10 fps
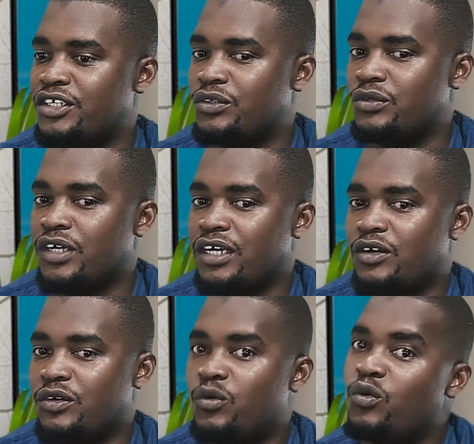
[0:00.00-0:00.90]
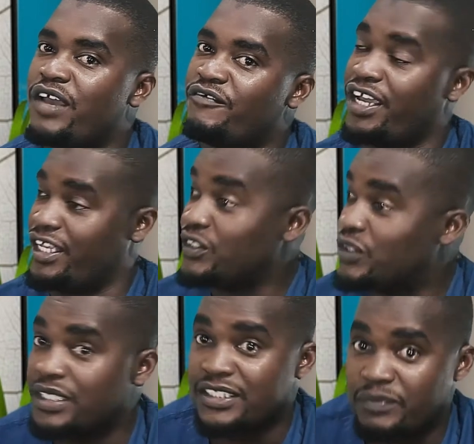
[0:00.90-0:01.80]
you, whoever is
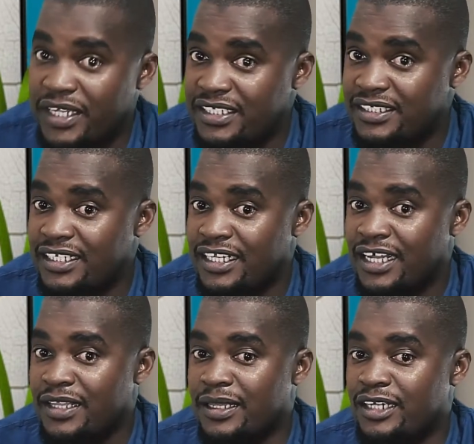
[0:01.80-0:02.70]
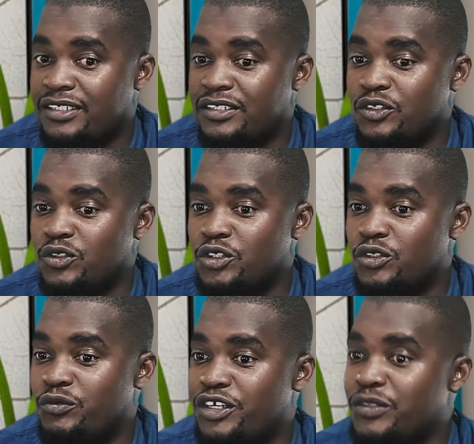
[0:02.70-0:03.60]
on this medicine, that you
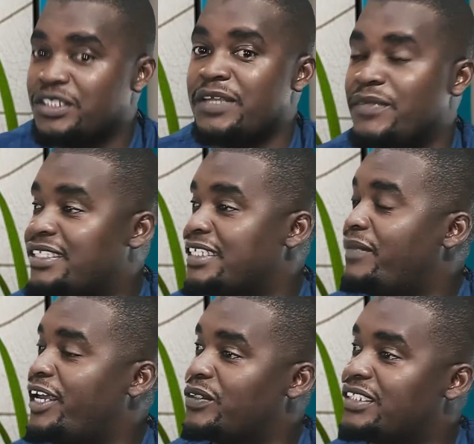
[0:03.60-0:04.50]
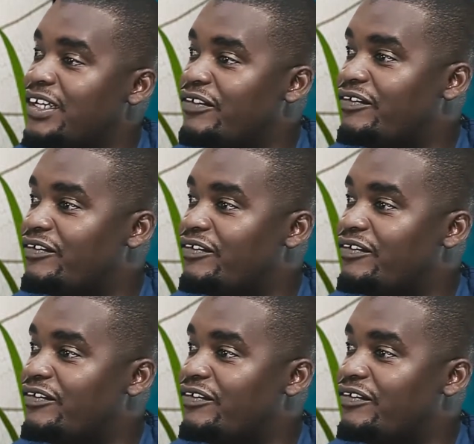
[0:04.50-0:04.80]
should reduce the medicine by yourself.